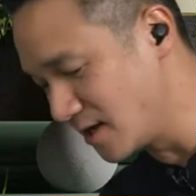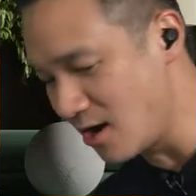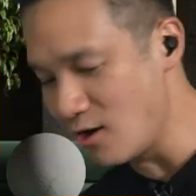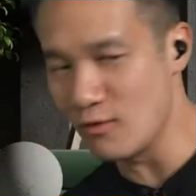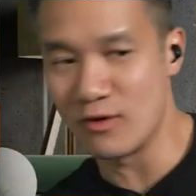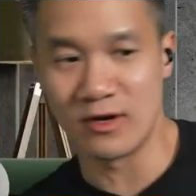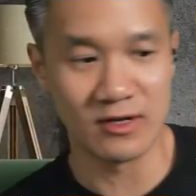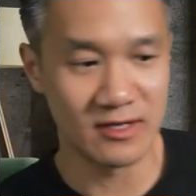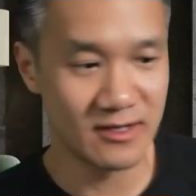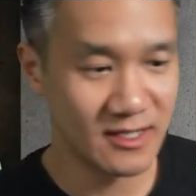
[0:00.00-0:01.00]
know.
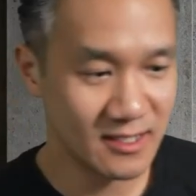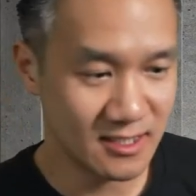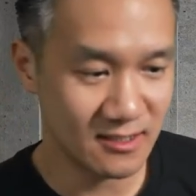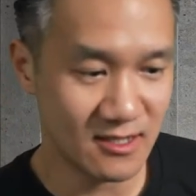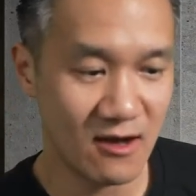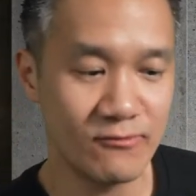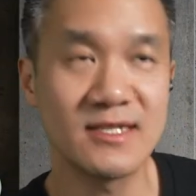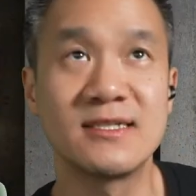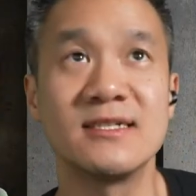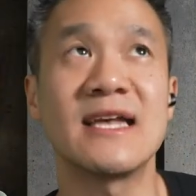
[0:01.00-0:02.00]
So it's
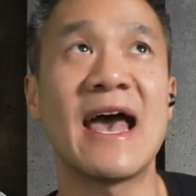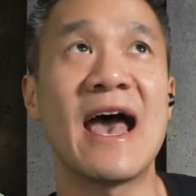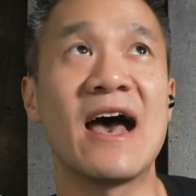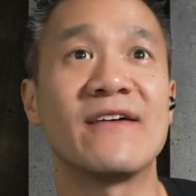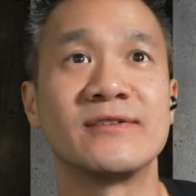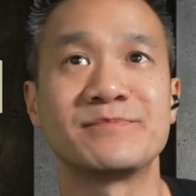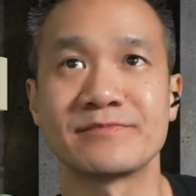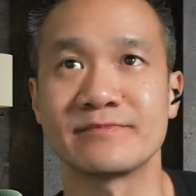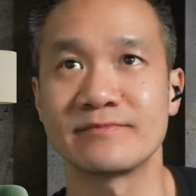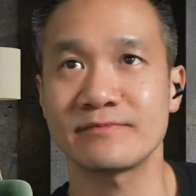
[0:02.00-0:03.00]
always good to have.
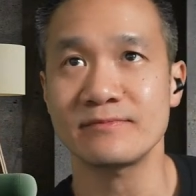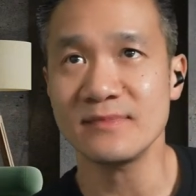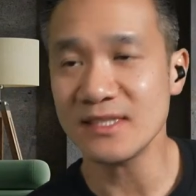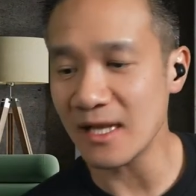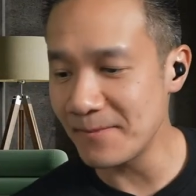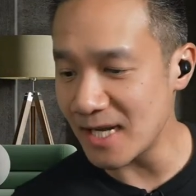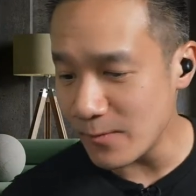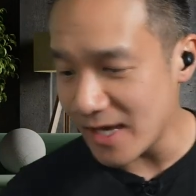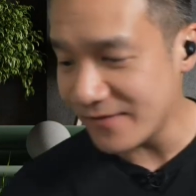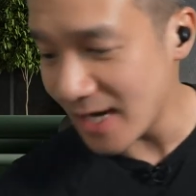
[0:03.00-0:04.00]
By the
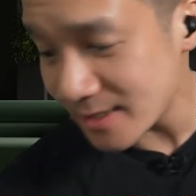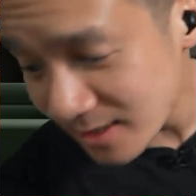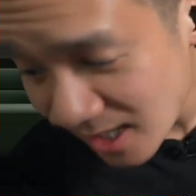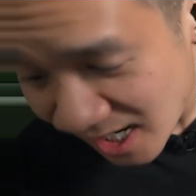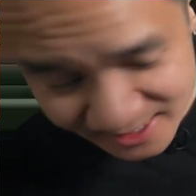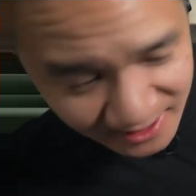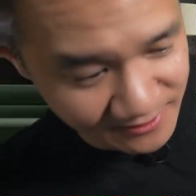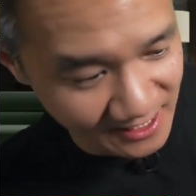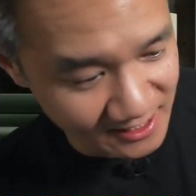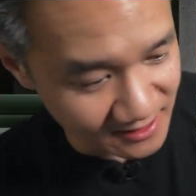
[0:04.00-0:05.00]
way, if you guys are content
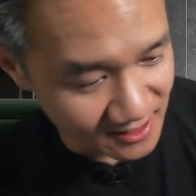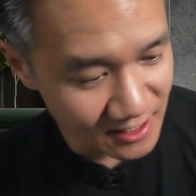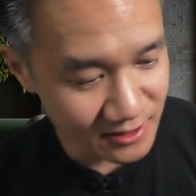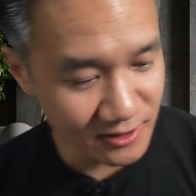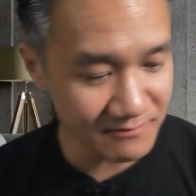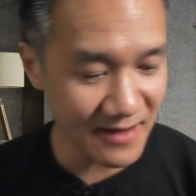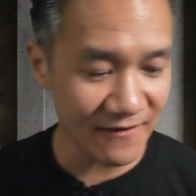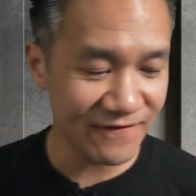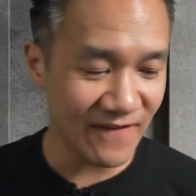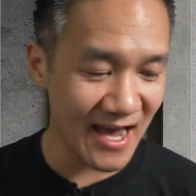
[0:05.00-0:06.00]
creator, you
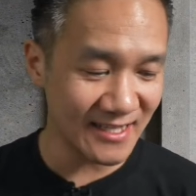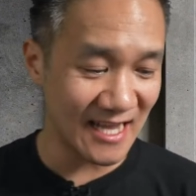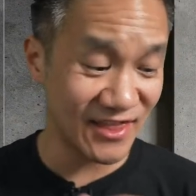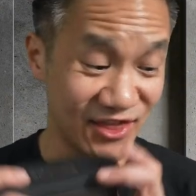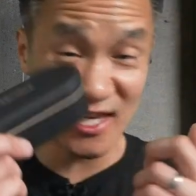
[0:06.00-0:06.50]
may find that